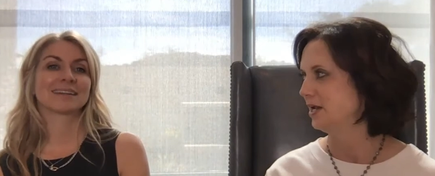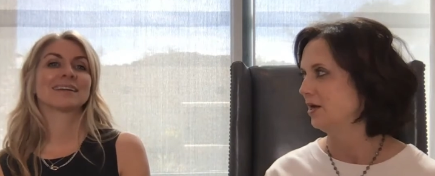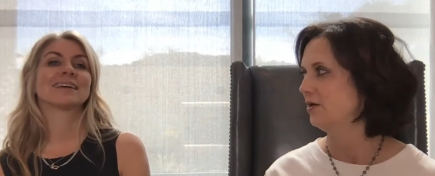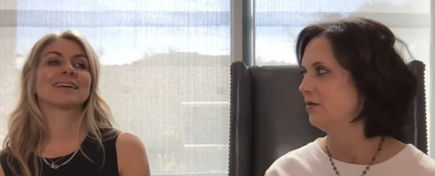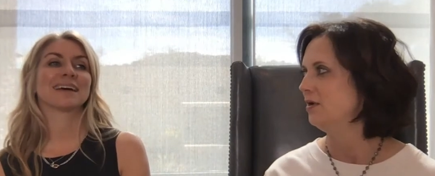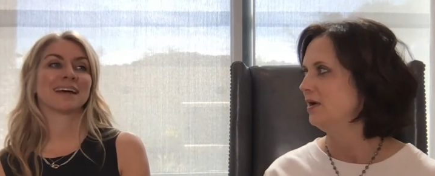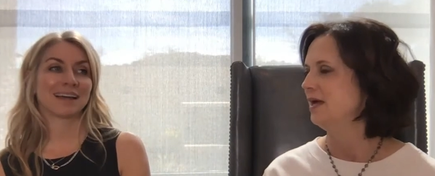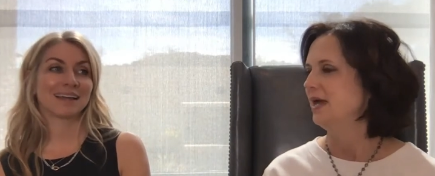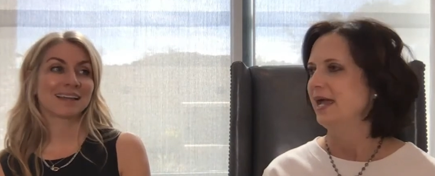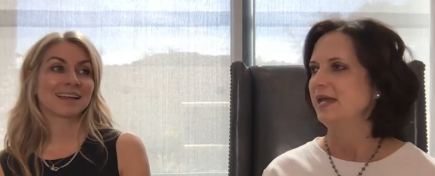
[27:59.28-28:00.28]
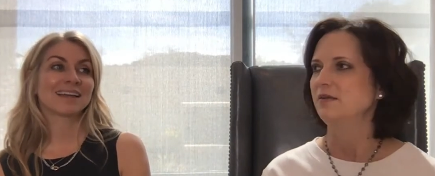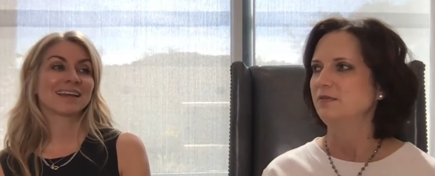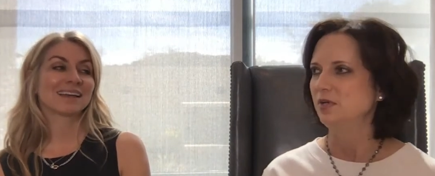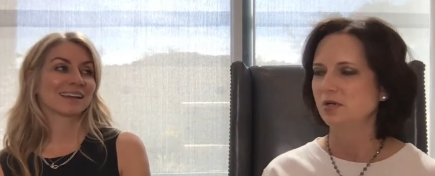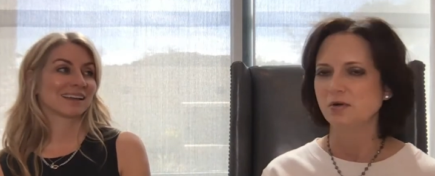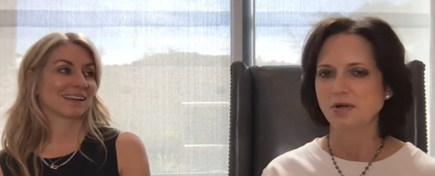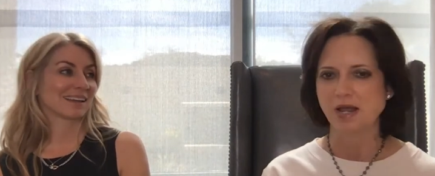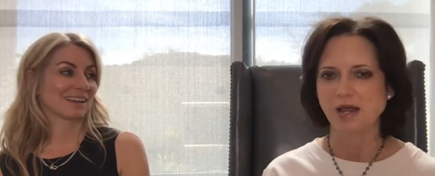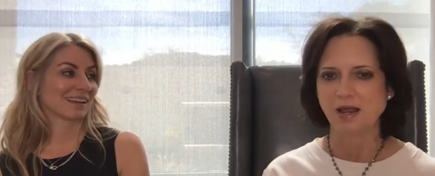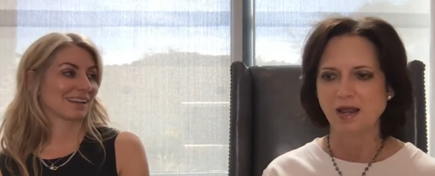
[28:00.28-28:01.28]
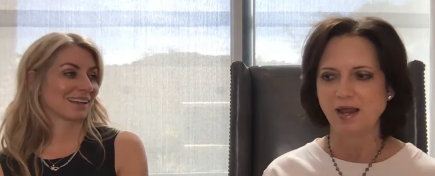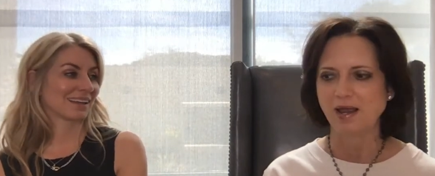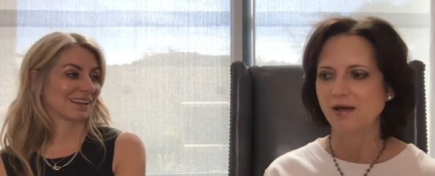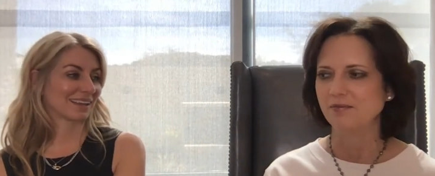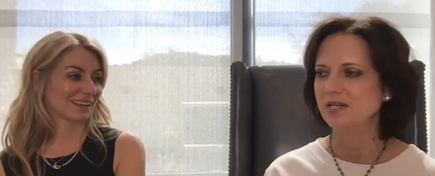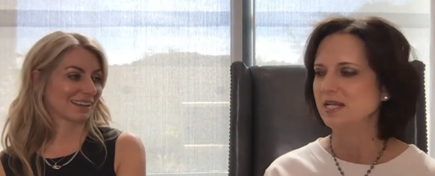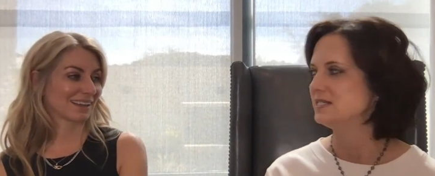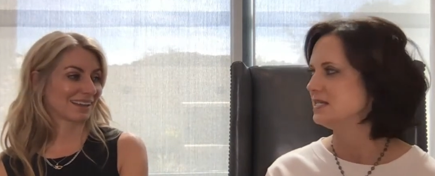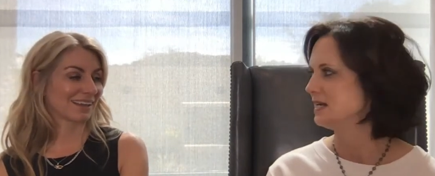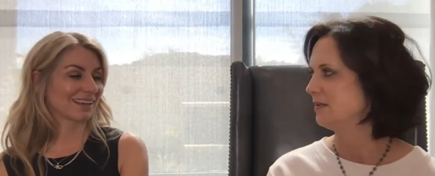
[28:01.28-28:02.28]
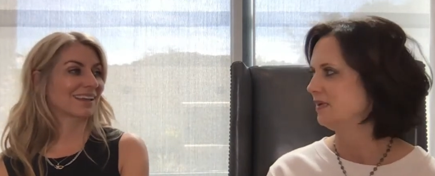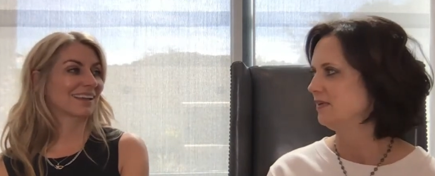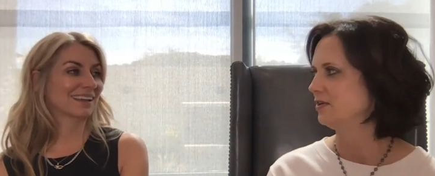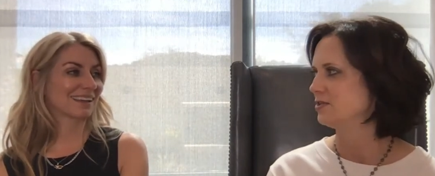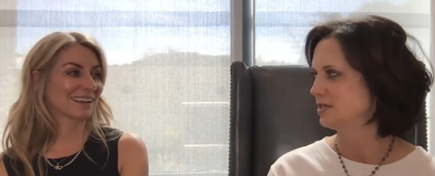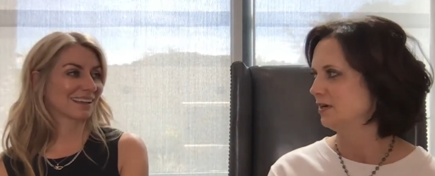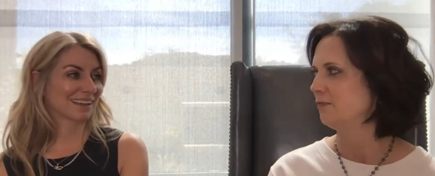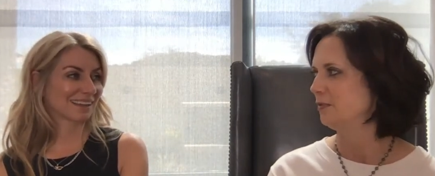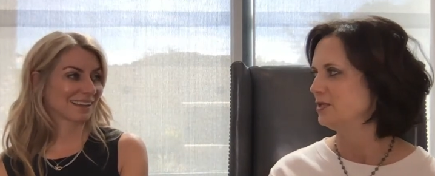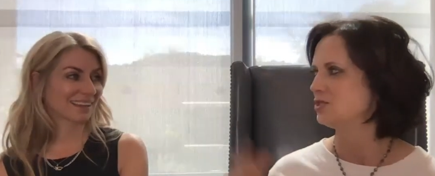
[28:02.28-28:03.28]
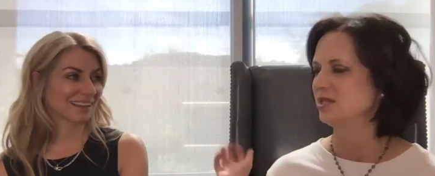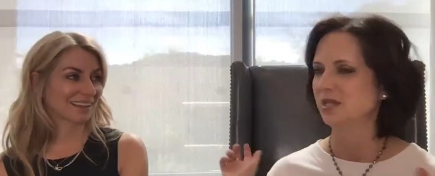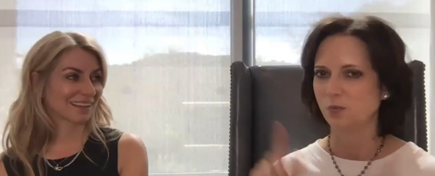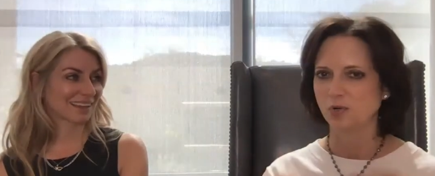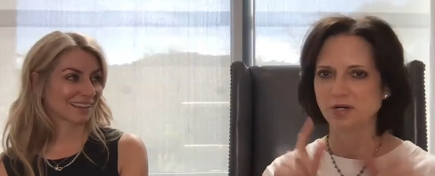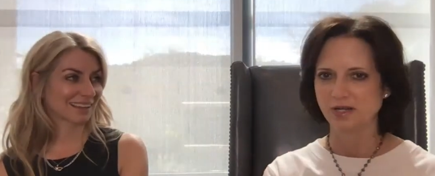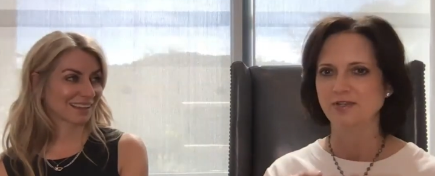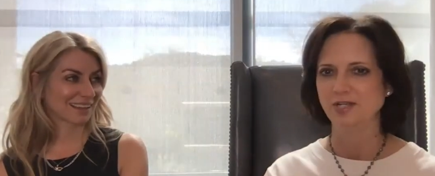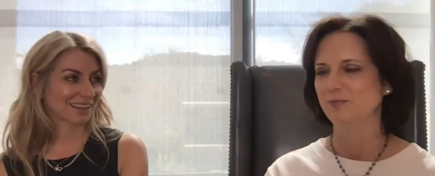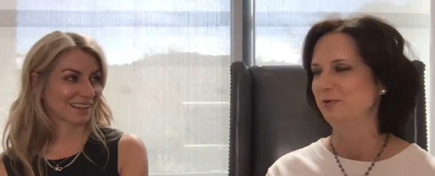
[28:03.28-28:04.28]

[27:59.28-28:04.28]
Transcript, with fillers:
Speaker 1: no. And if you don't have an easy time giving yourself permission, then we're giving you